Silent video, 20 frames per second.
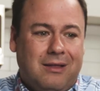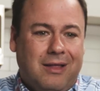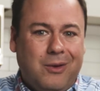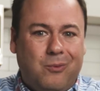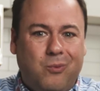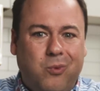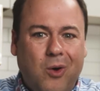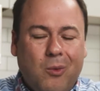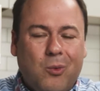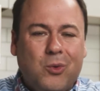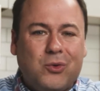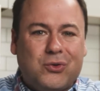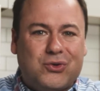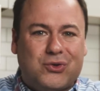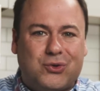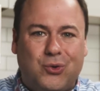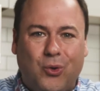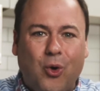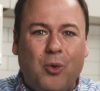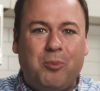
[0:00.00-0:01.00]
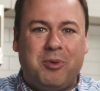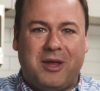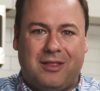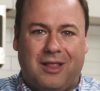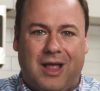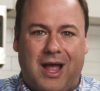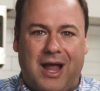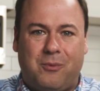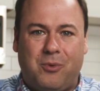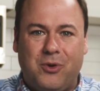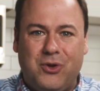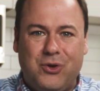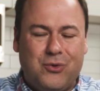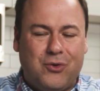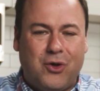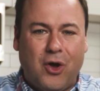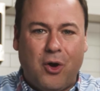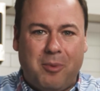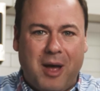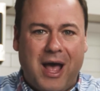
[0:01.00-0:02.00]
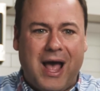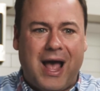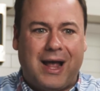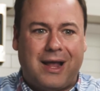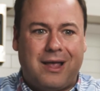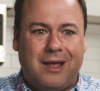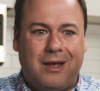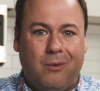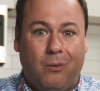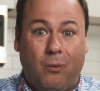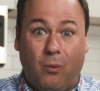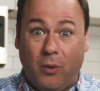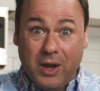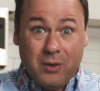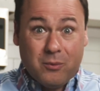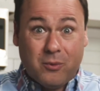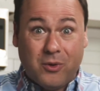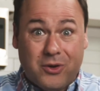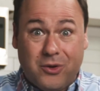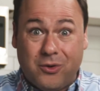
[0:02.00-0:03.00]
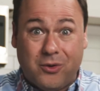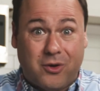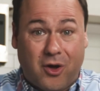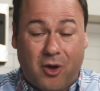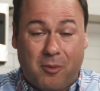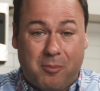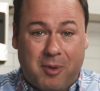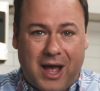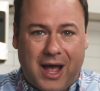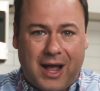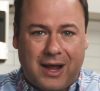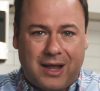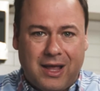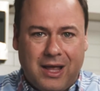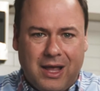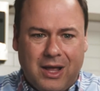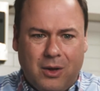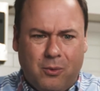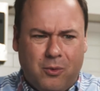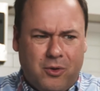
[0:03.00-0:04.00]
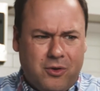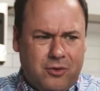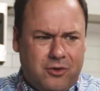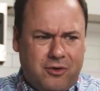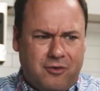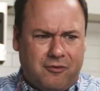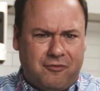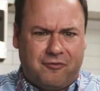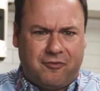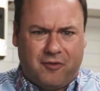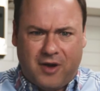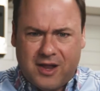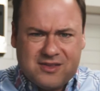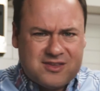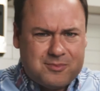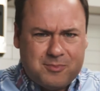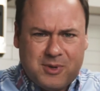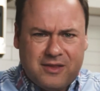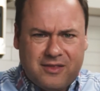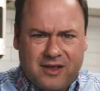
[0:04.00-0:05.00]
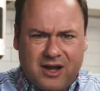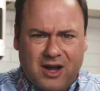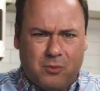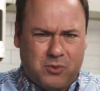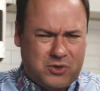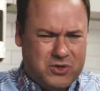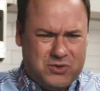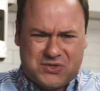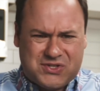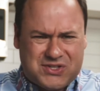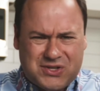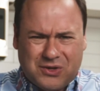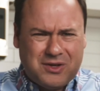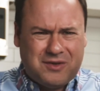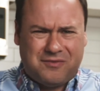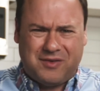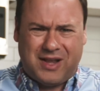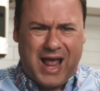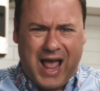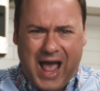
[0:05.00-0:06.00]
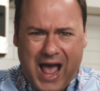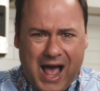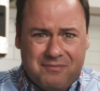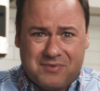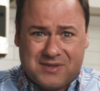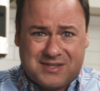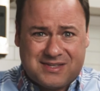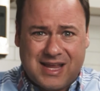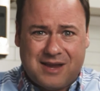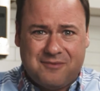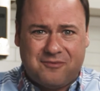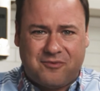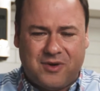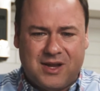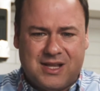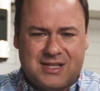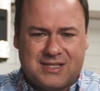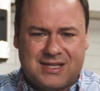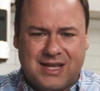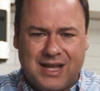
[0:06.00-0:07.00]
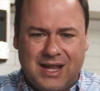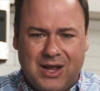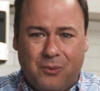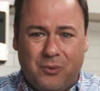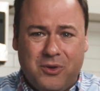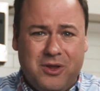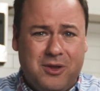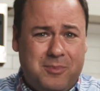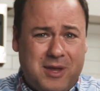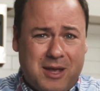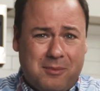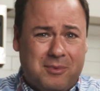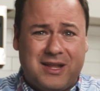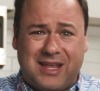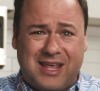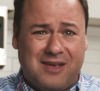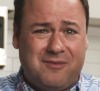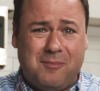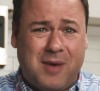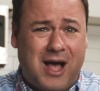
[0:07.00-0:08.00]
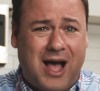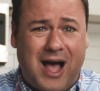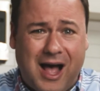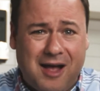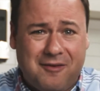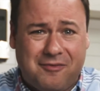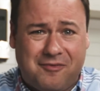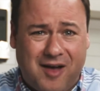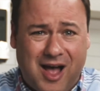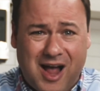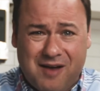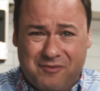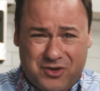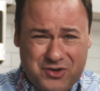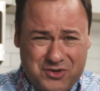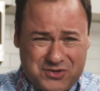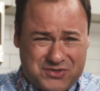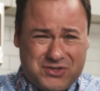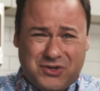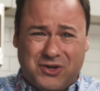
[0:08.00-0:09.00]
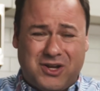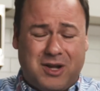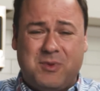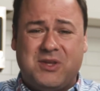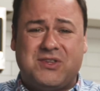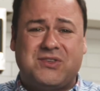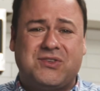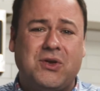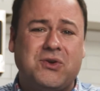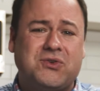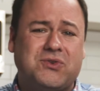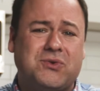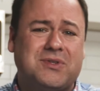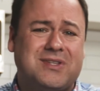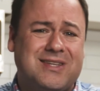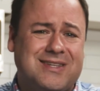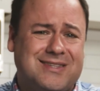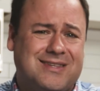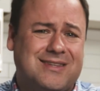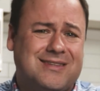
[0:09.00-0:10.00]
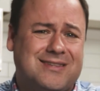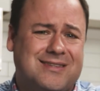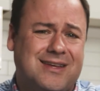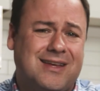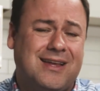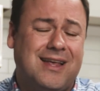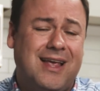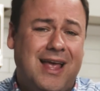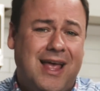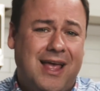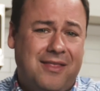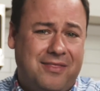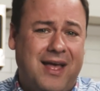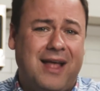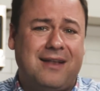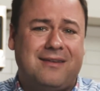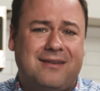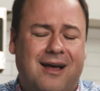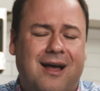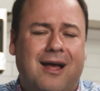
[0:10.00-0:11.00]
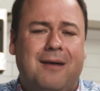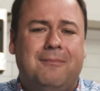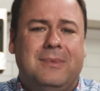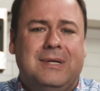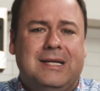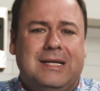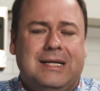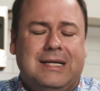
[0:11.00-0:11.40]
Like, what will school be like when you go back? When will you go back? Will your friends be there? Will you still even have the same friends? Will you be able to give them a high five, or you're still gonna be social distancing at that time?